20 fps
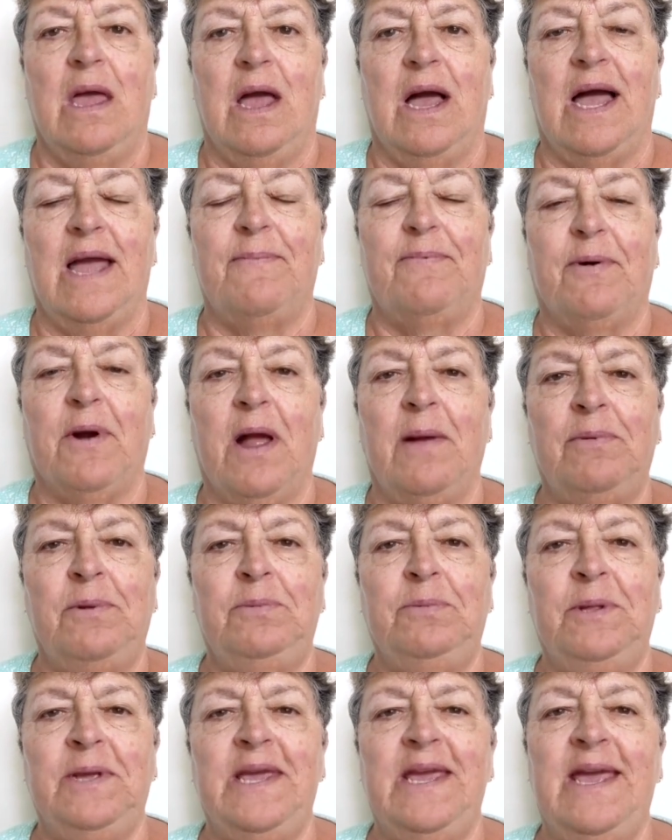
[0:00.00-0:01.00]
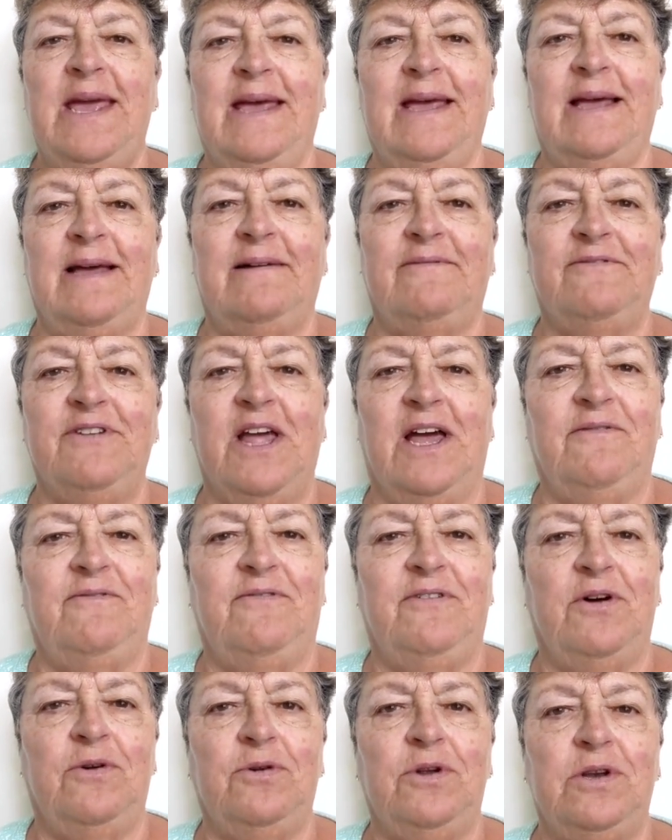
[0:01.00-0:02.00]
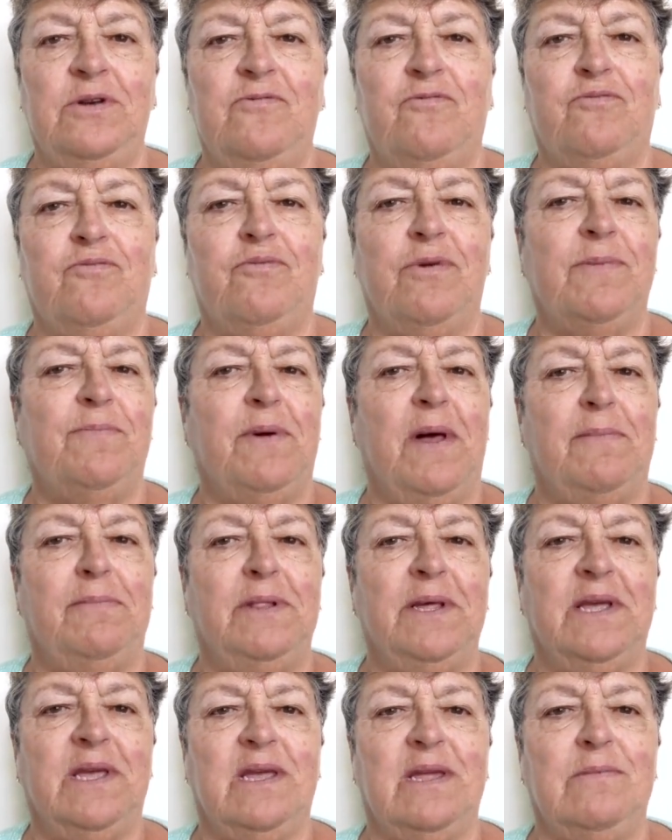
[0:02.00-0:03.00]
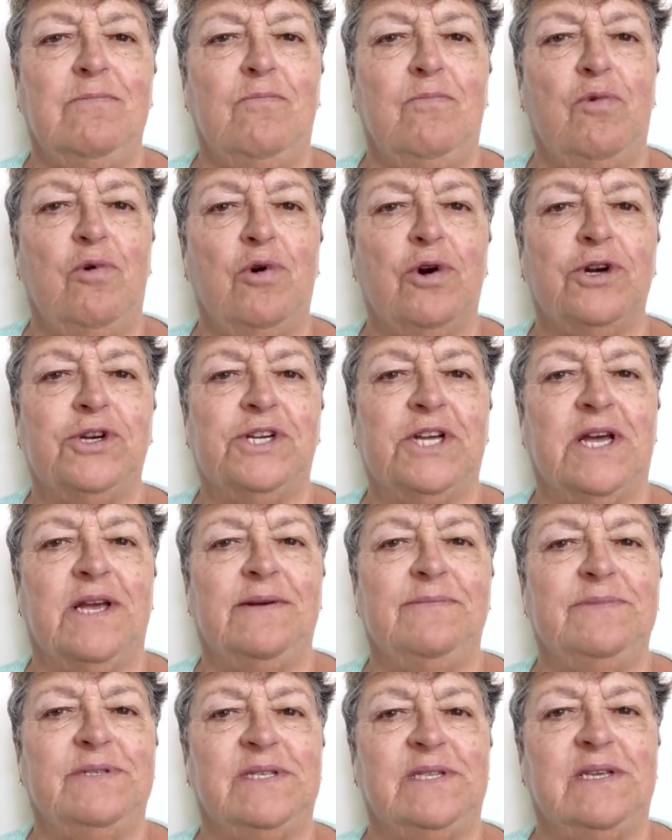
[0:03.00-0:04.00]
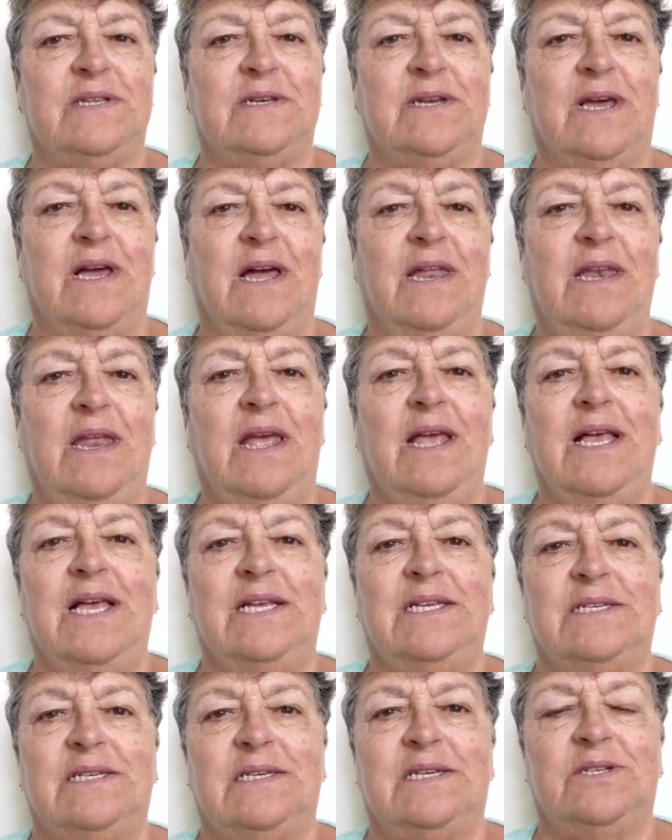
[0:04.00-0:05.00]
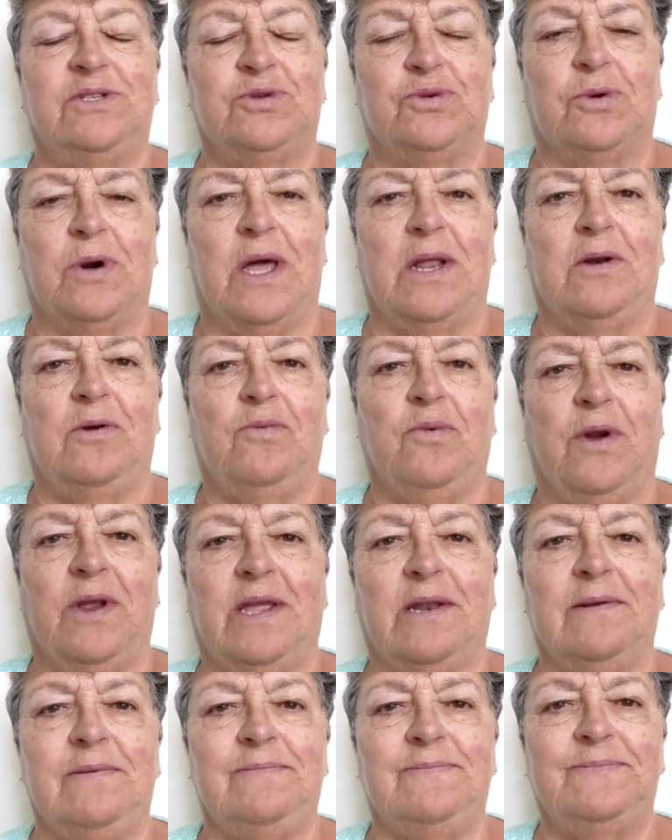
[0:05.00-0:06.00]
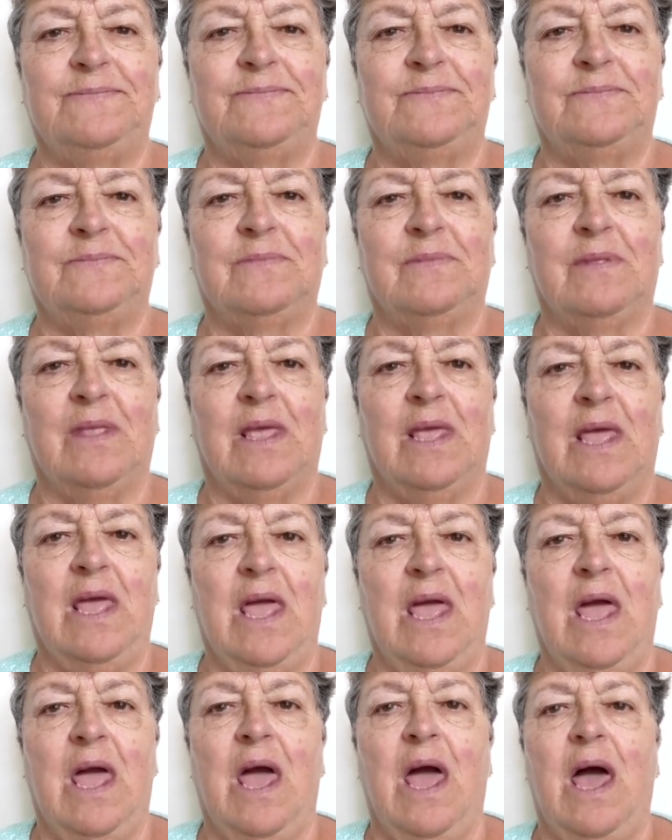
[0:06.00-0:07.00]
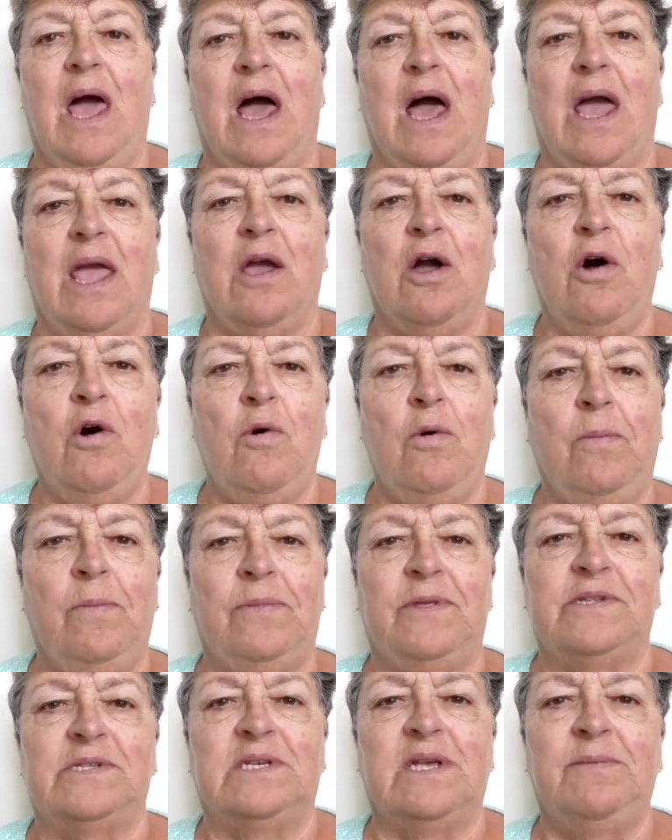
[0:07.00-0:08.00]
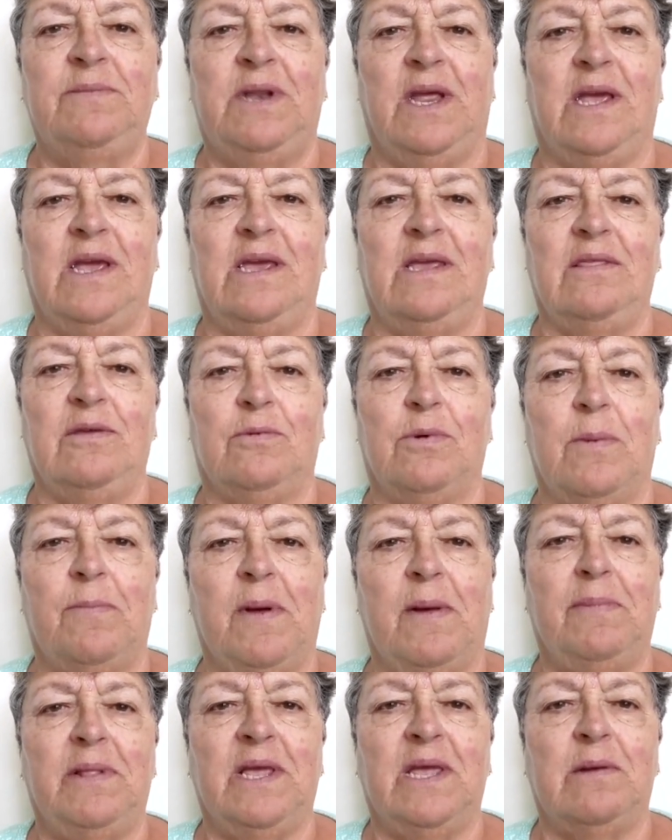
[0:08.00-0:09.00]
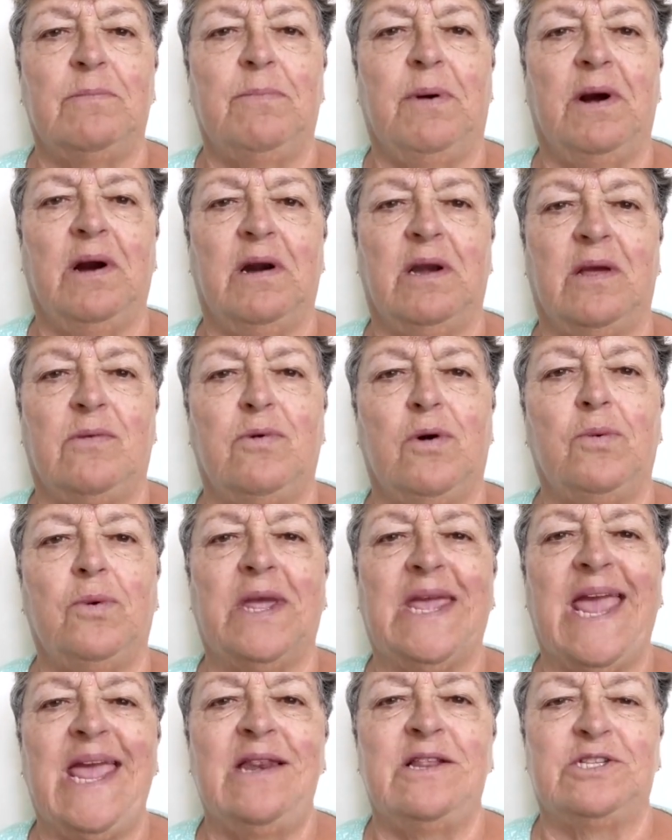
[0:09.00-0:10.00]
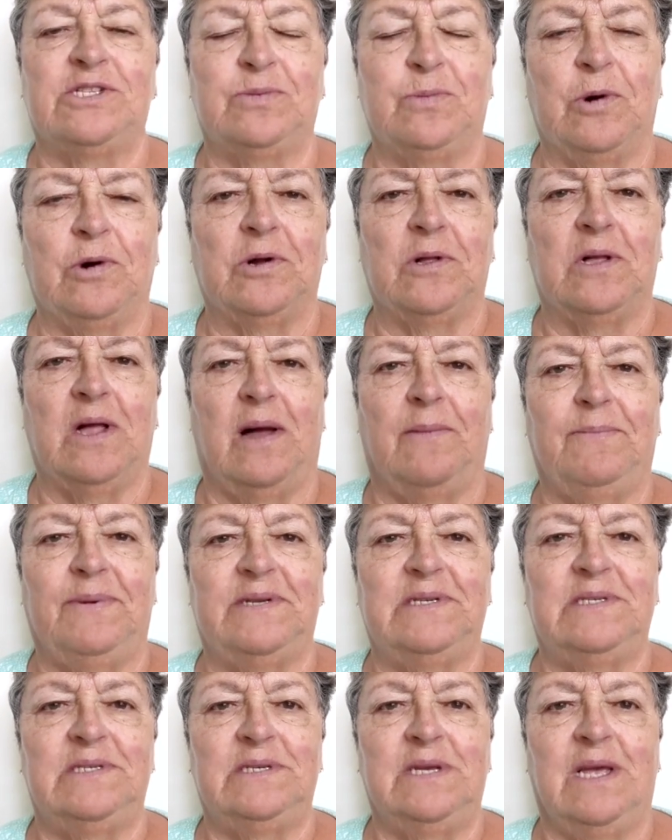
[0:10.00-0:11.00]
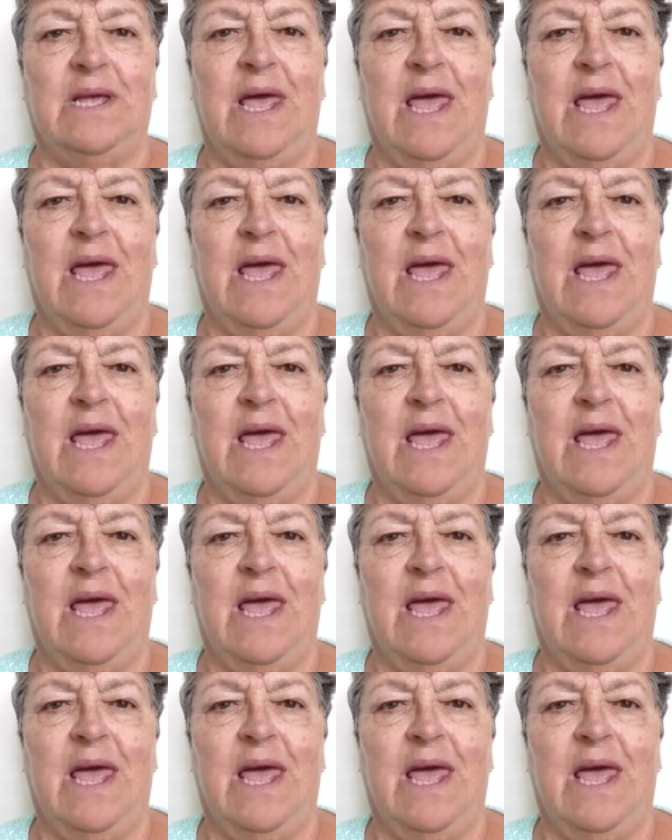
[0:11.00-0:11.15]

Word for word: I probably have not voted Republican more times than not since Ronald Reagan. I hope that someday the Republican Party will regain its moral compass